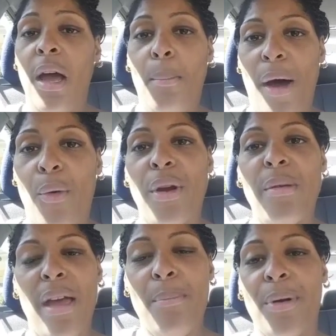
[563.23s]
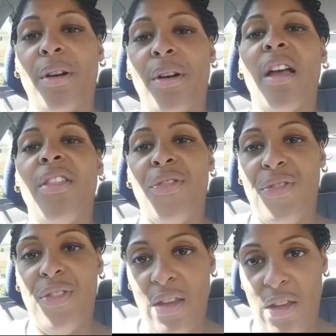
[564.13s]
But remember,
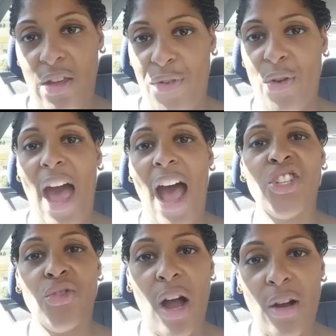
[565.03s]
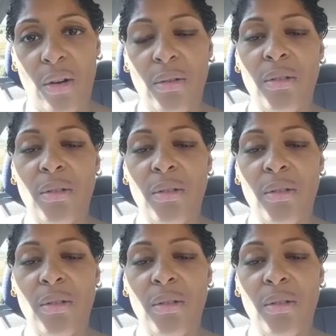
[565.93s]
if you got struggle,